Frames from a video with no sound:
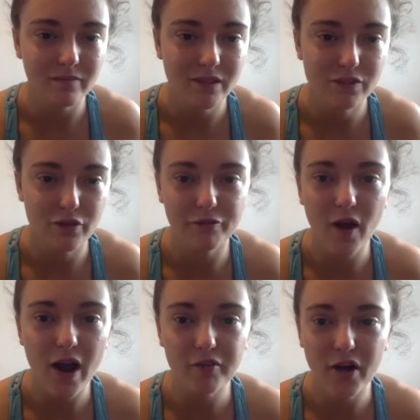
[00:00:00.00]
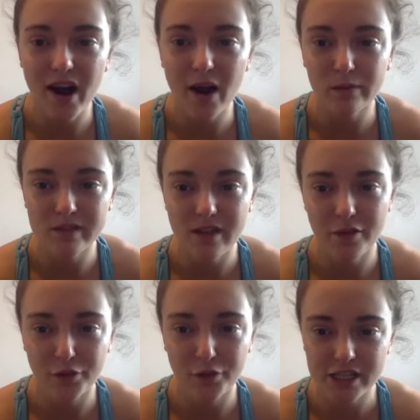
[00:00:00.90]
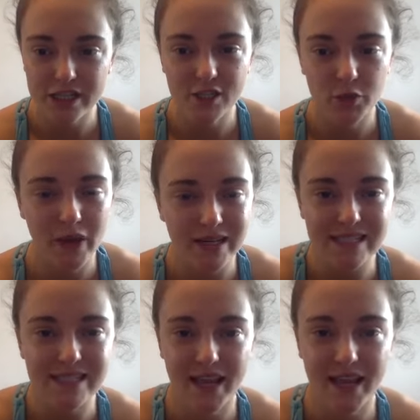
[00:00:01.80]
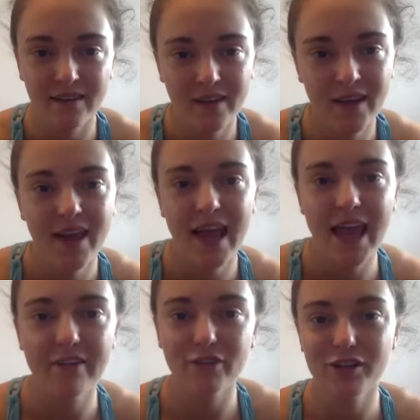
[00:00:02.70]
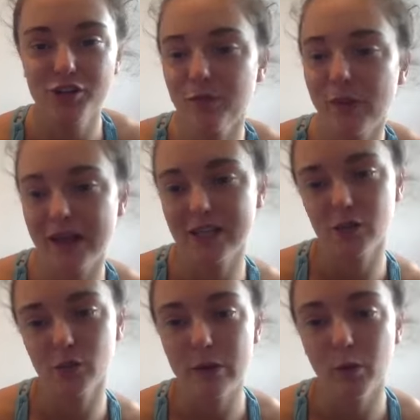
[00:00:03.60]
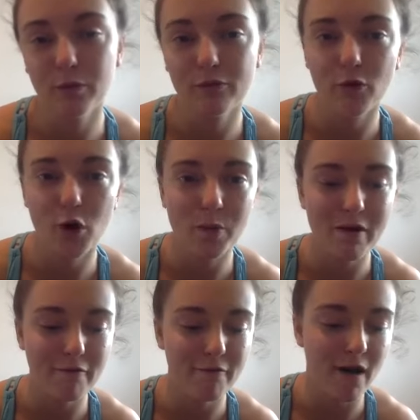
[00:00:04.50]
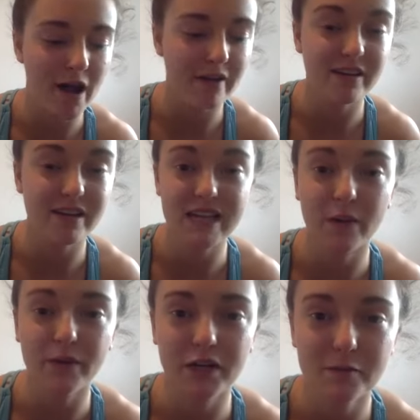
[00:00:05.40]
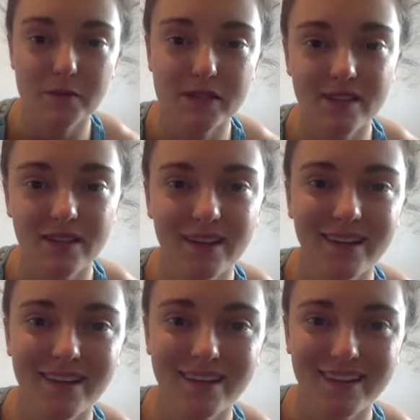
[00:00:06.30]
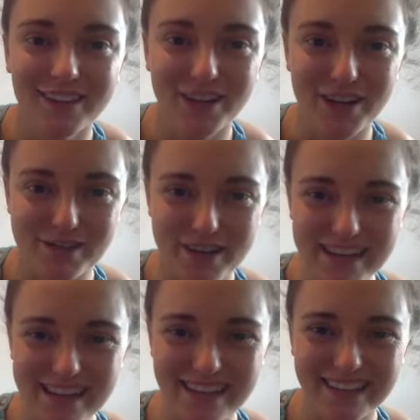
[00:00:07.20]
So five rounds, 30, 20, 10. Every two minutes, we will perform five down ups. You guys ready?